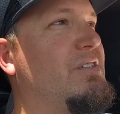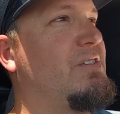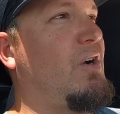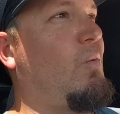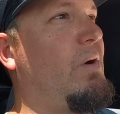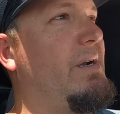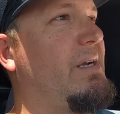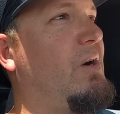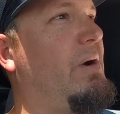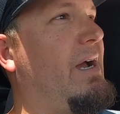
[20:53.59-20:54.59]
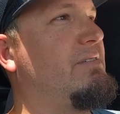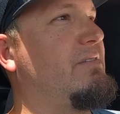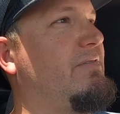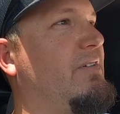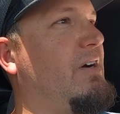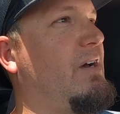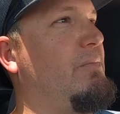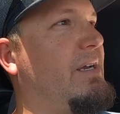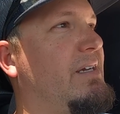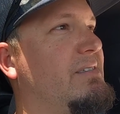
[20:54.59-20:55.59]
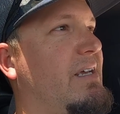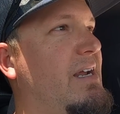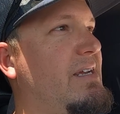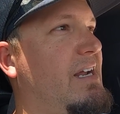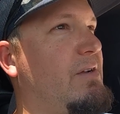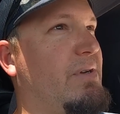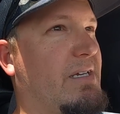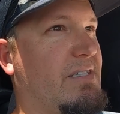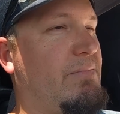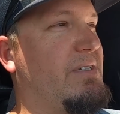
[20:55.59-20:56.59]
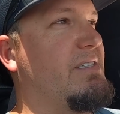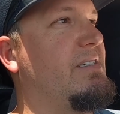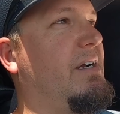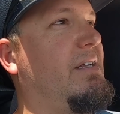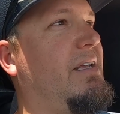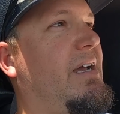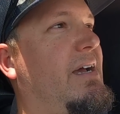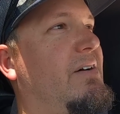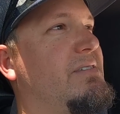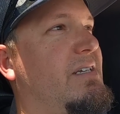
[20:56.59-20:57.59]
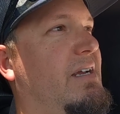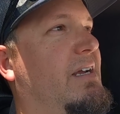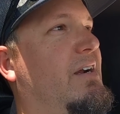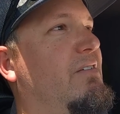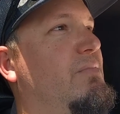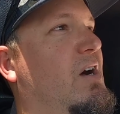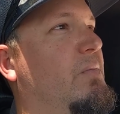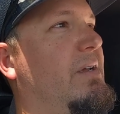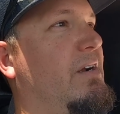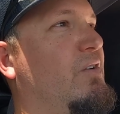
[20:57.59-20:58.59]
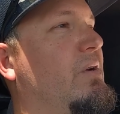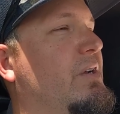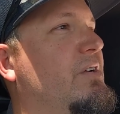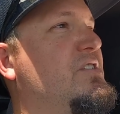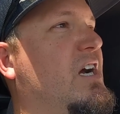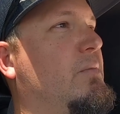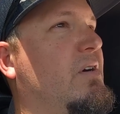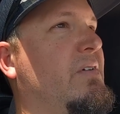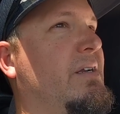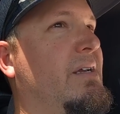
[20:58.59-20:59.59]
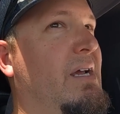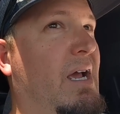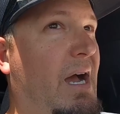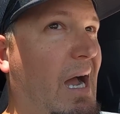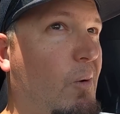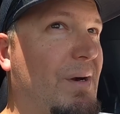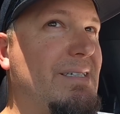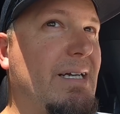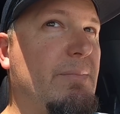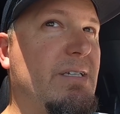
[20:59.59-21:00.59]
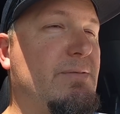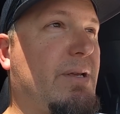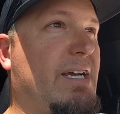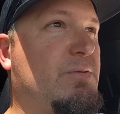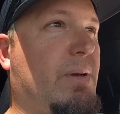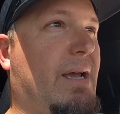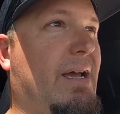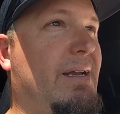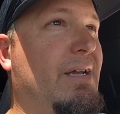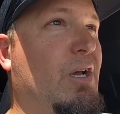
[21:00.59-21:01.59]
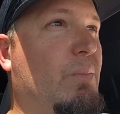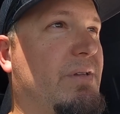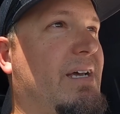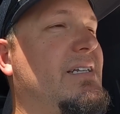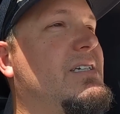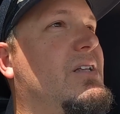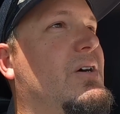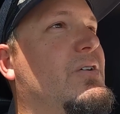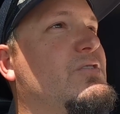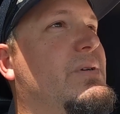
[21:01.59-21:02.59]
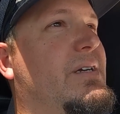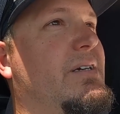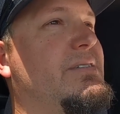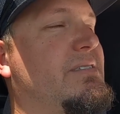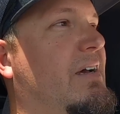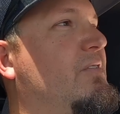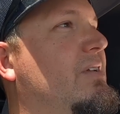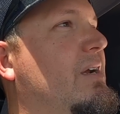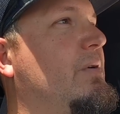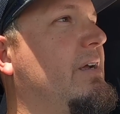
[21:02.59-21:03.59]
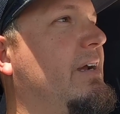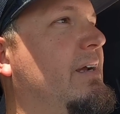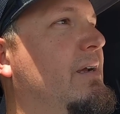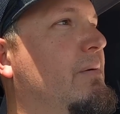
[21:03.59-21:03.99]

So we're gonna go have some fun because they need it, because they've been stuck in the house taking care of mama, and they're doing a good job of it. I want to take them to the splash pad, but that's closed because it's after Labor Day.